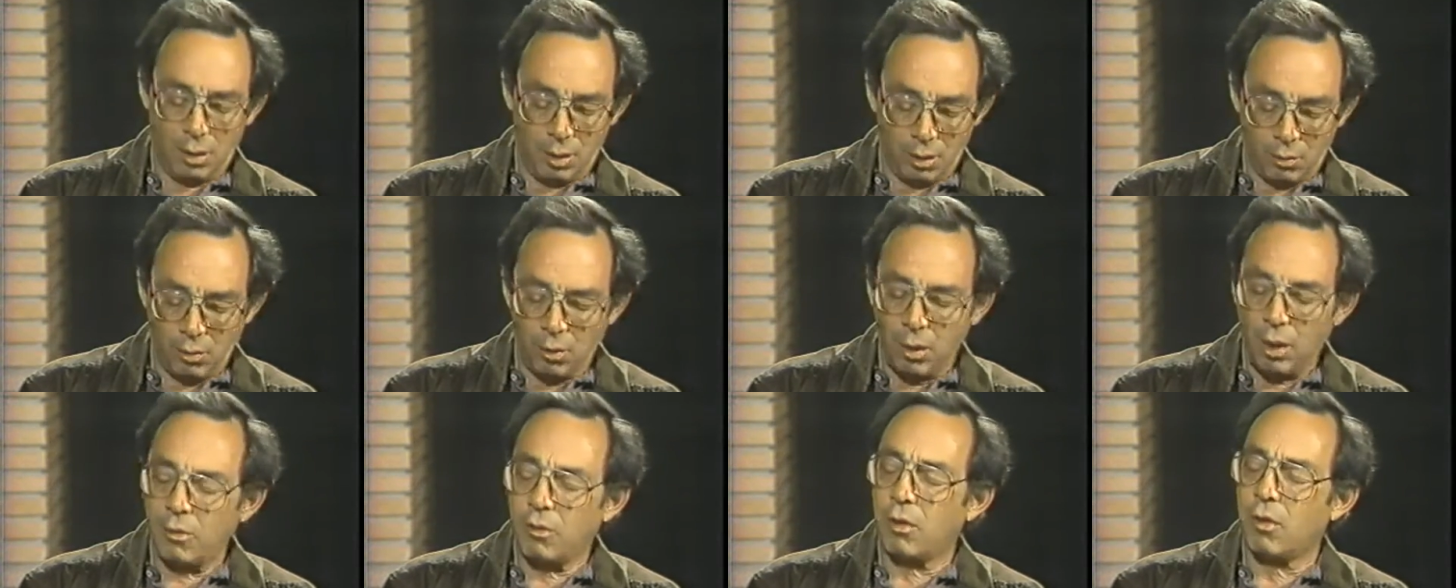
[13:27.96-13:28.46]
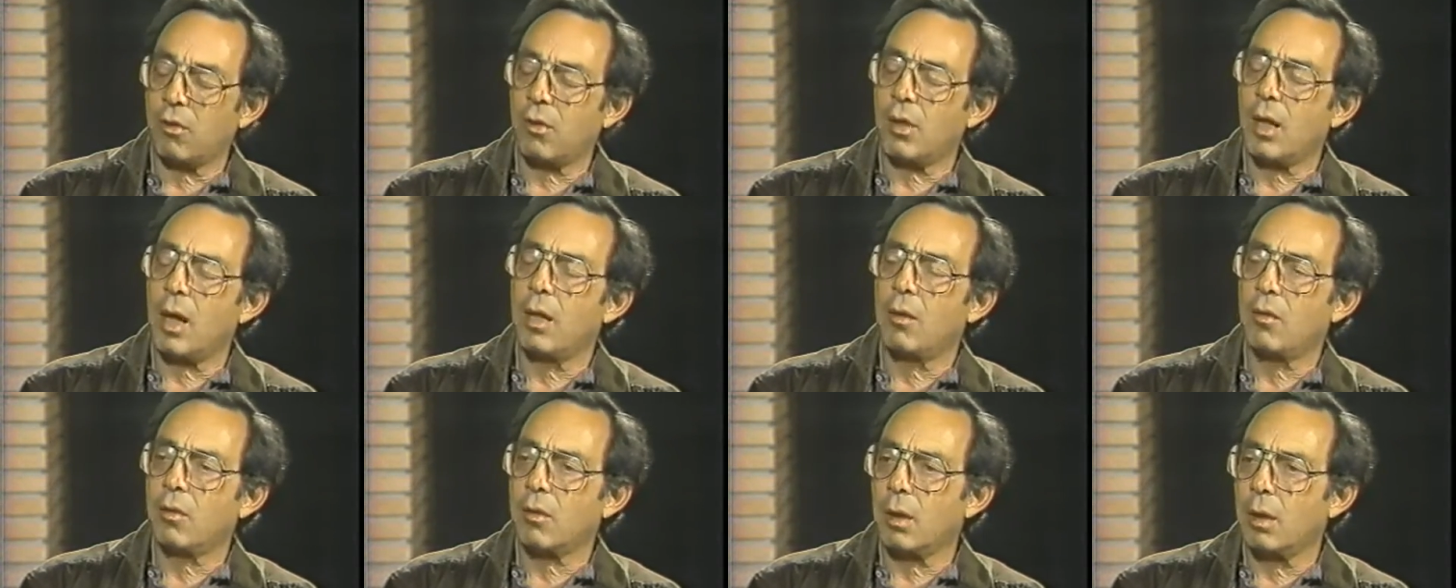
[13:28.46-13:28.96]
crush a
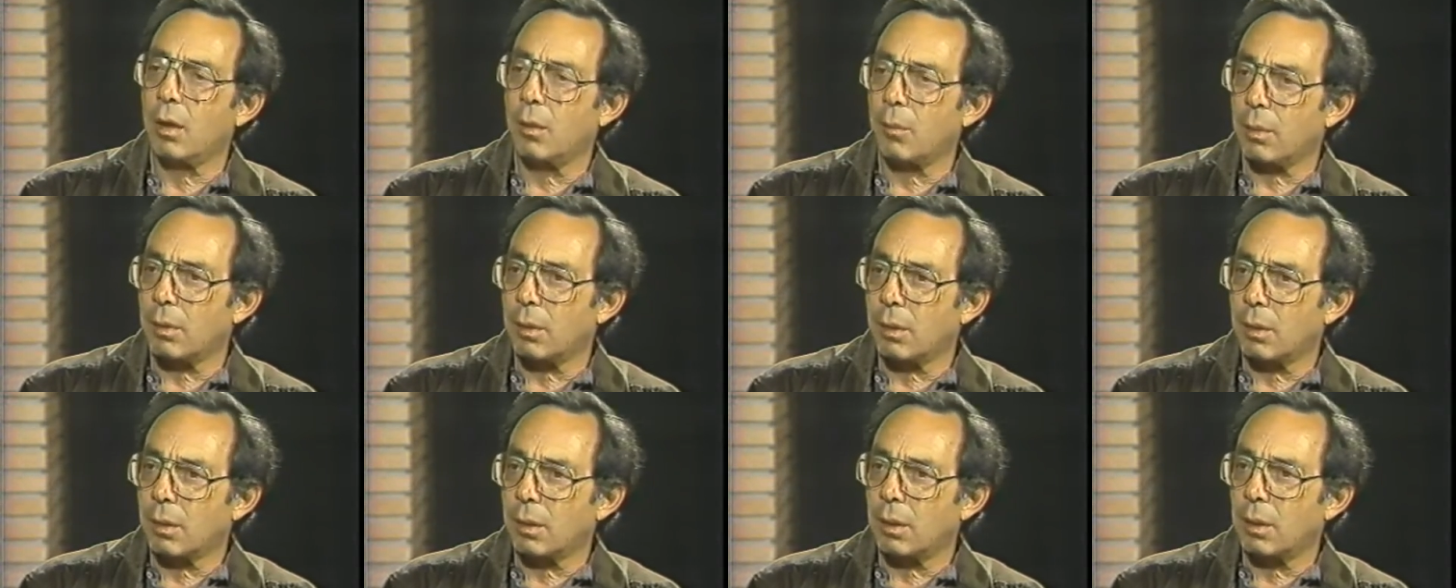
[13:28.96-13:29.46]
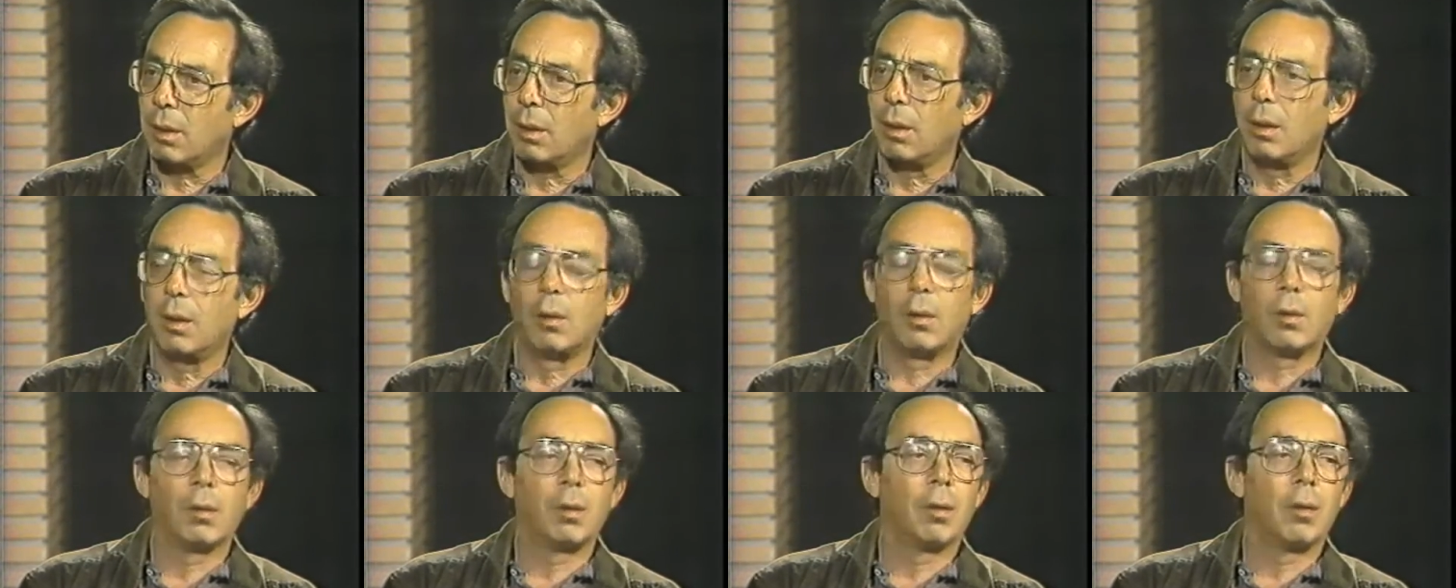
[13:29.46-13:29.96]
skyscraper
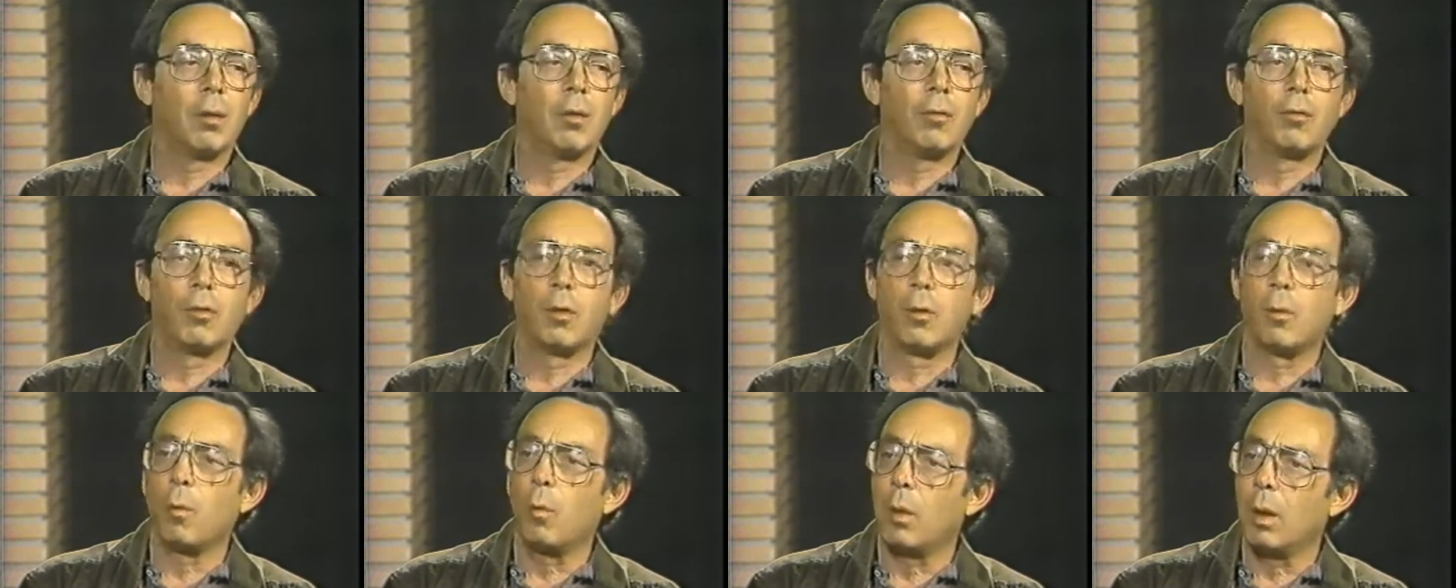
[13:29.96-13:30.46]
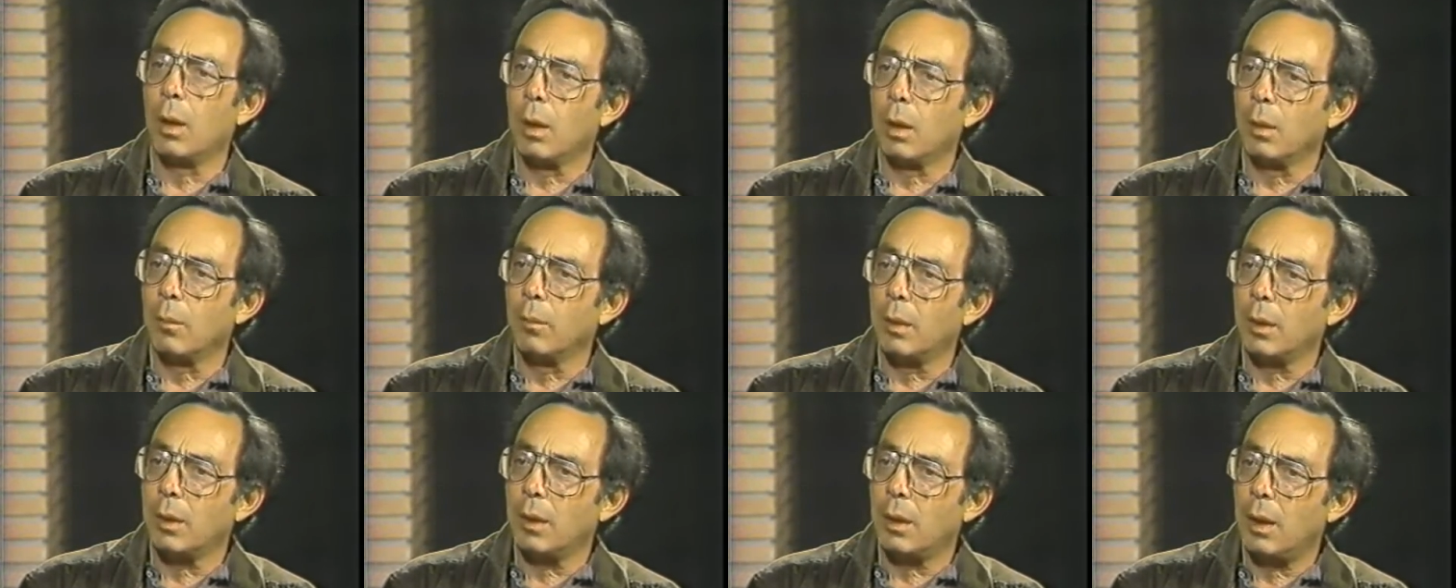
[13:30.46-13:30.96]
or
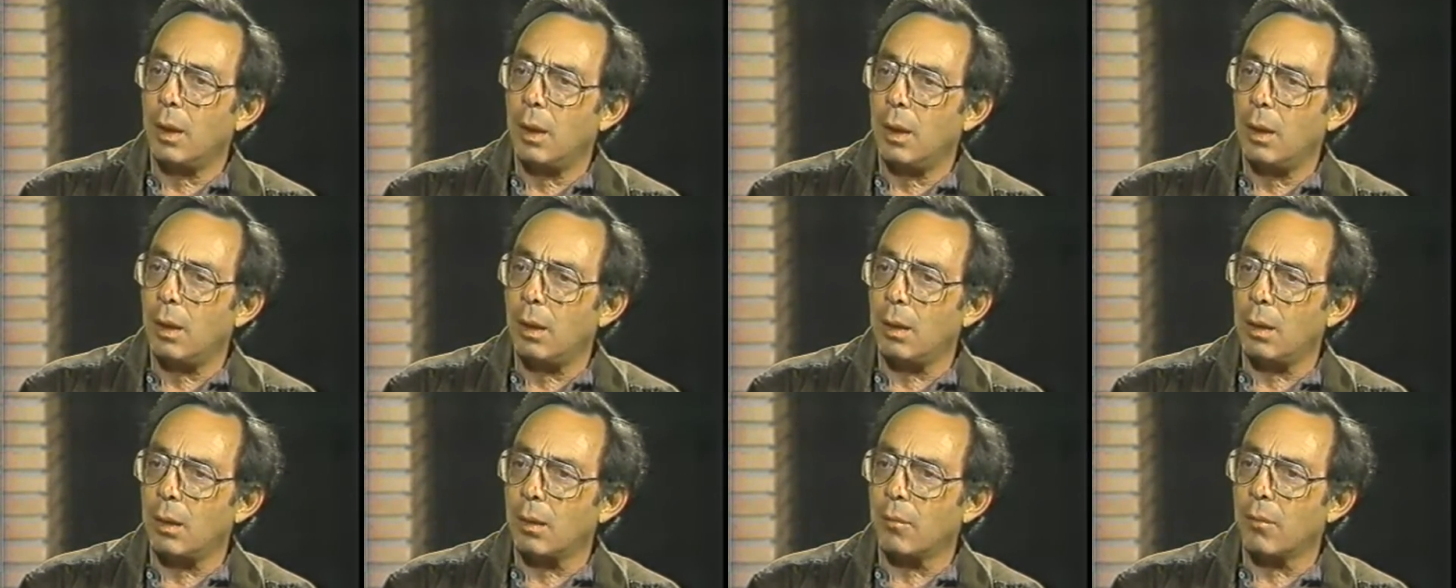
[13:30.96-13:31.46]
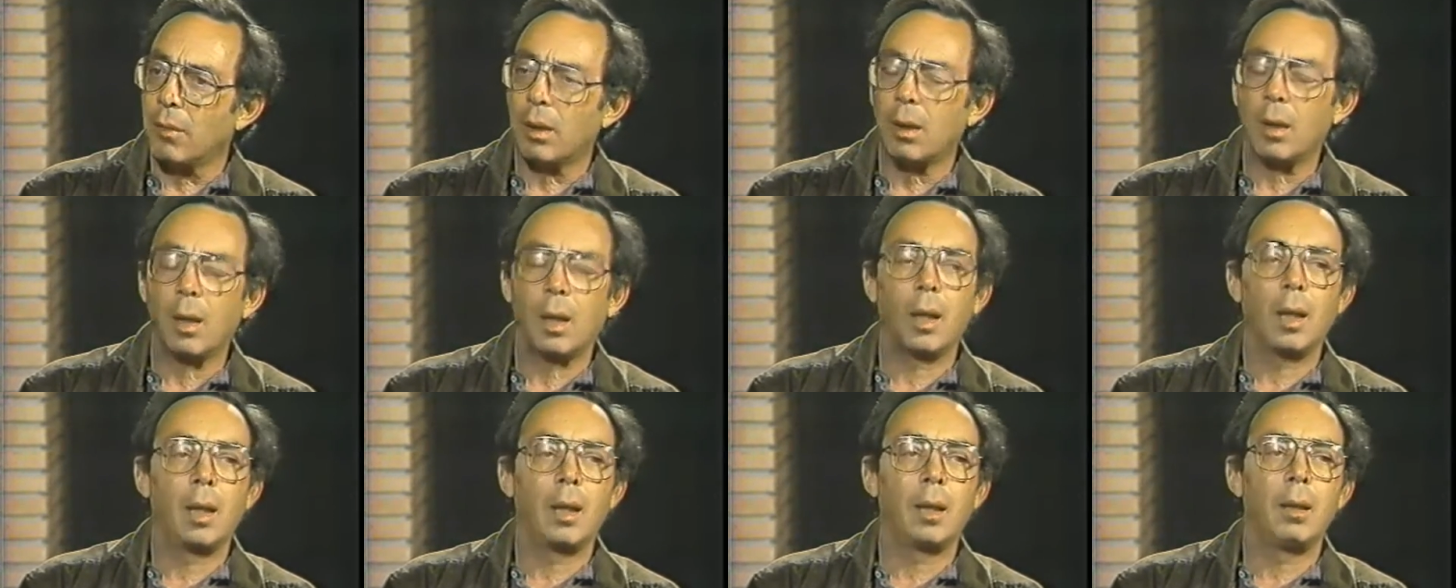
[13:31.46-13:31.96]
overwhelming heat of the
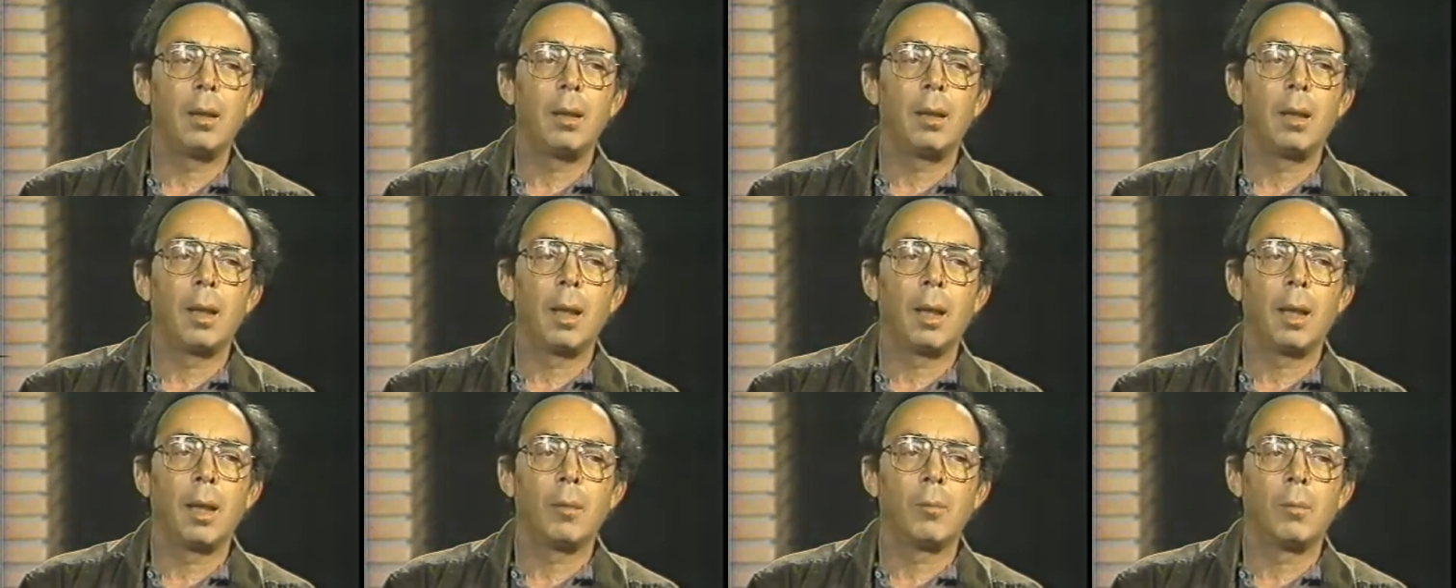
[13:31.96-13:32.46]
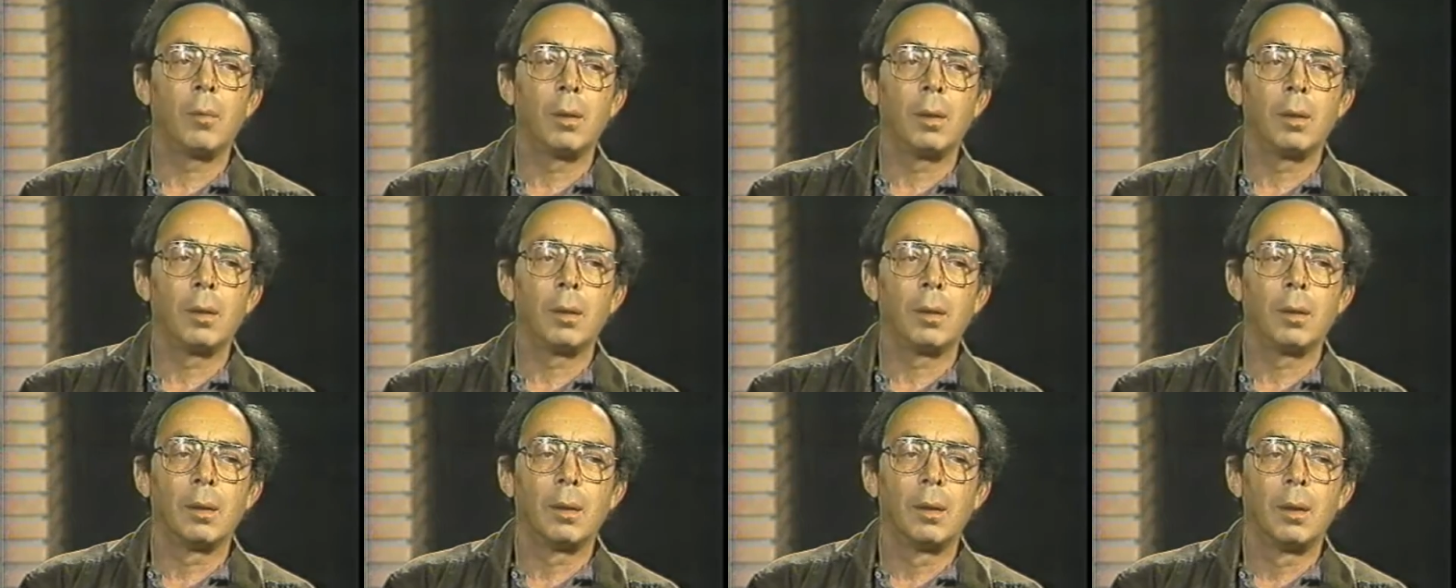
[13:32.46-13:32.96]
kind that
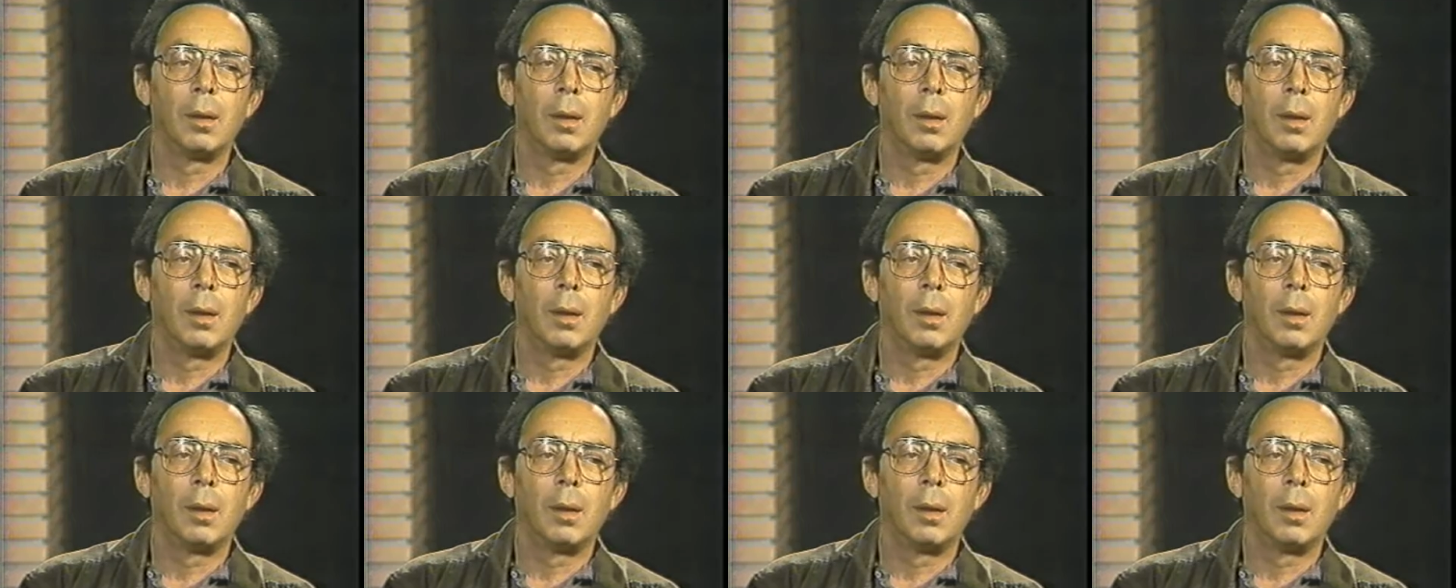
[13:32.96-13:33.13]
will